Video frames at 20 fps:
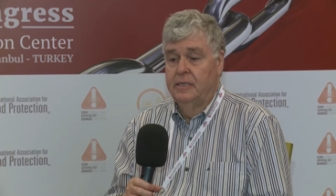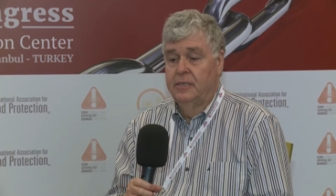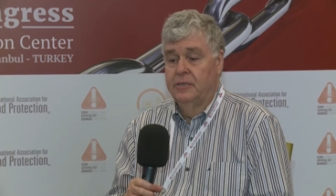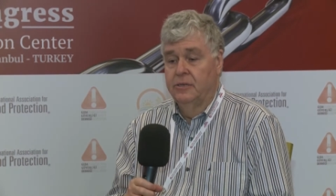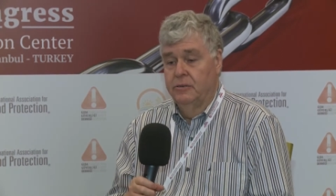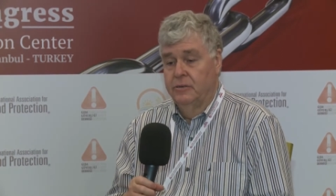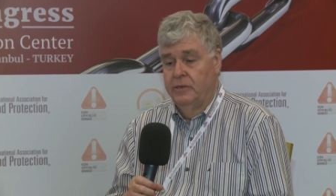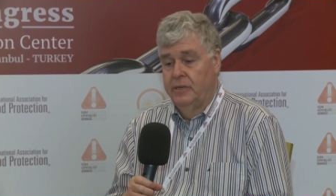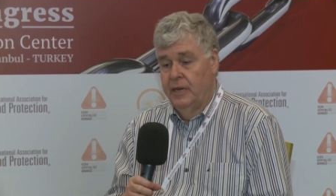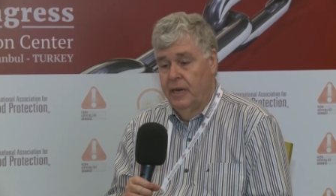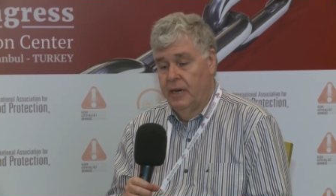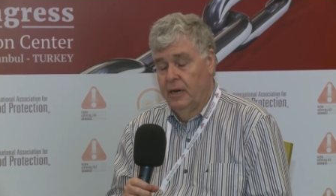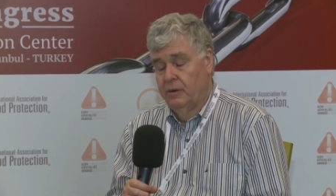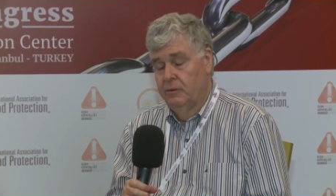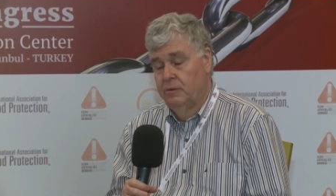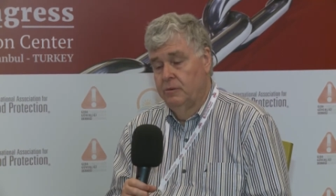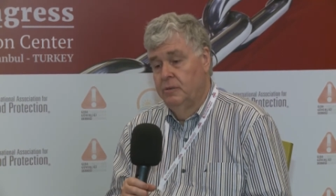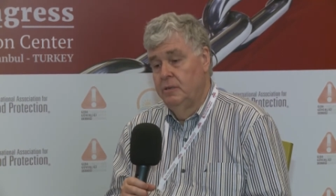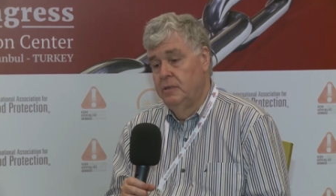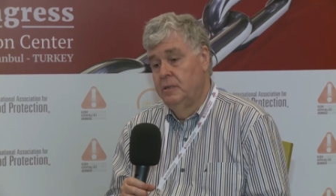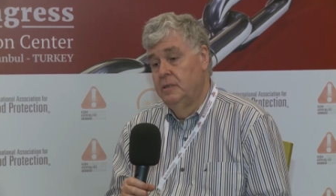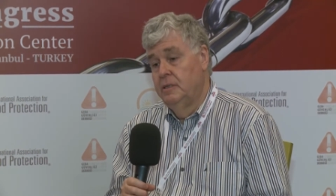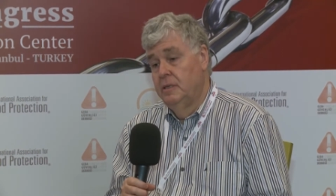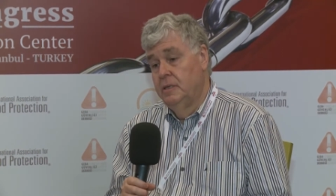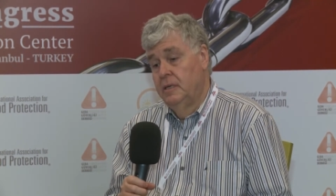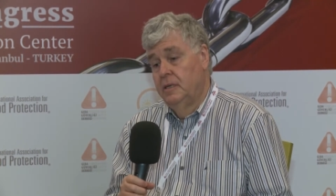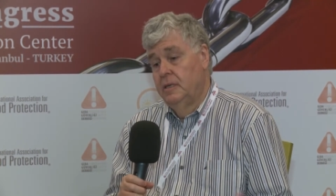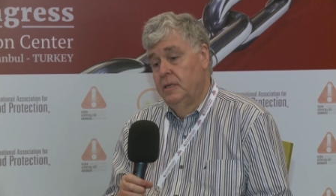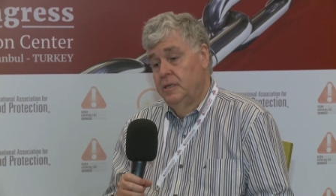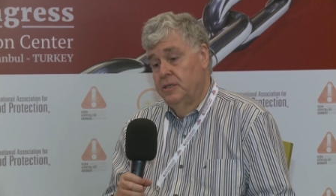So now
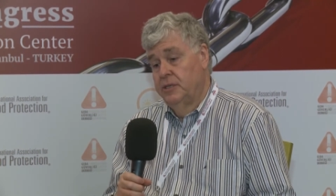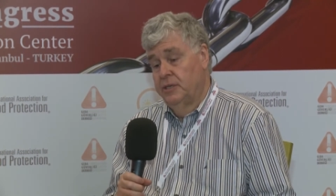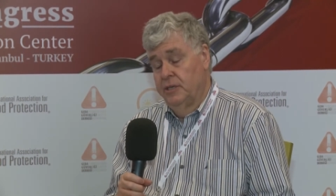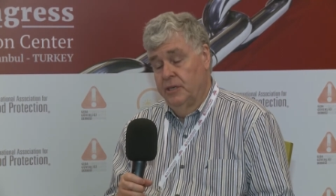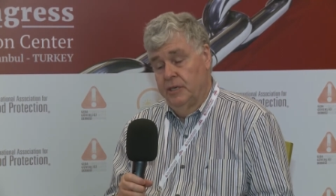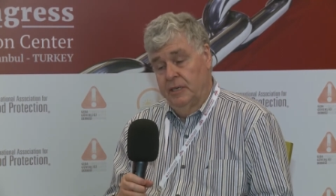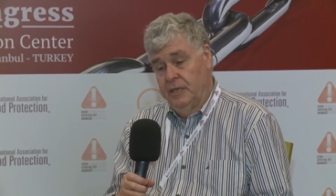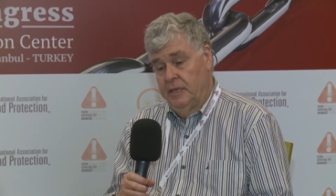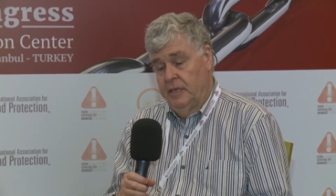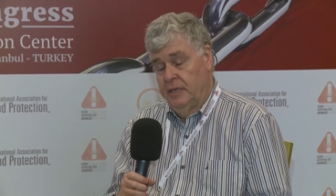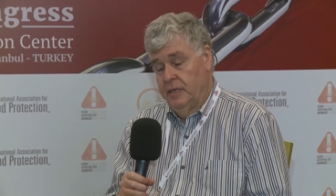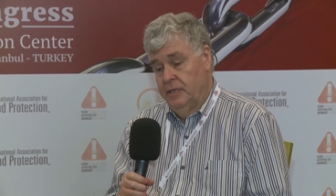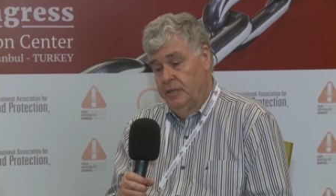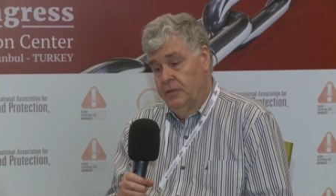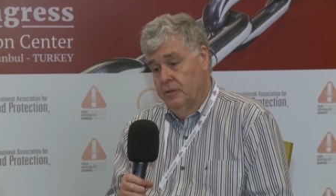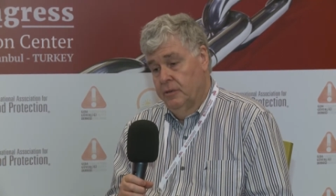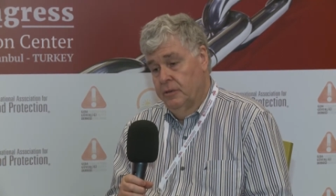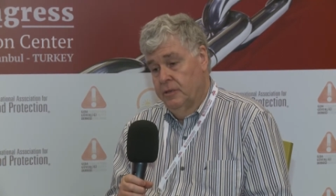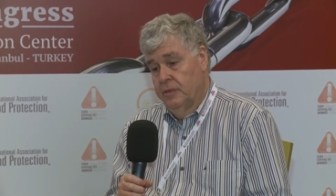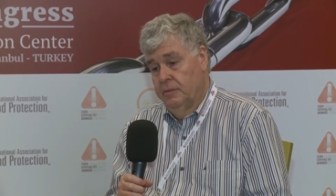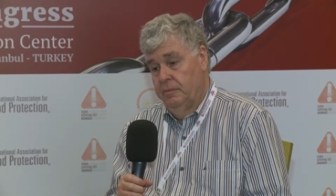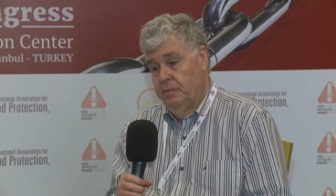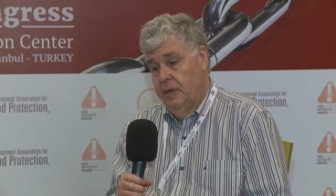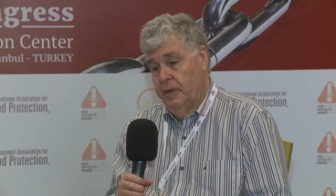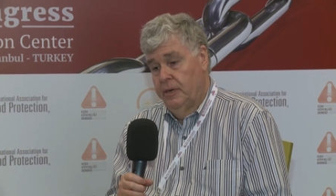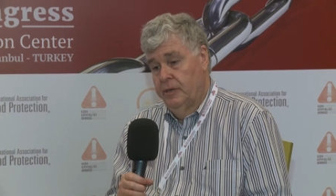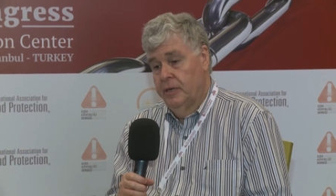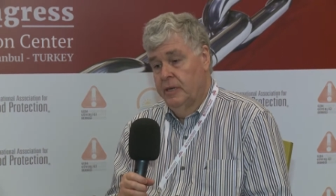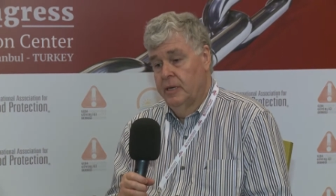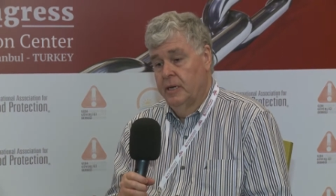certainly in North
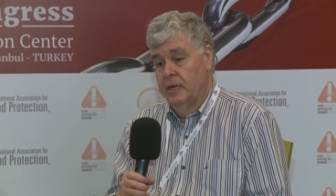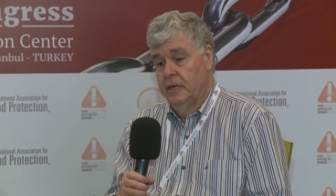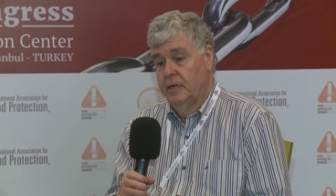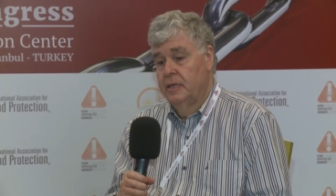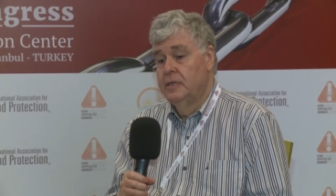America,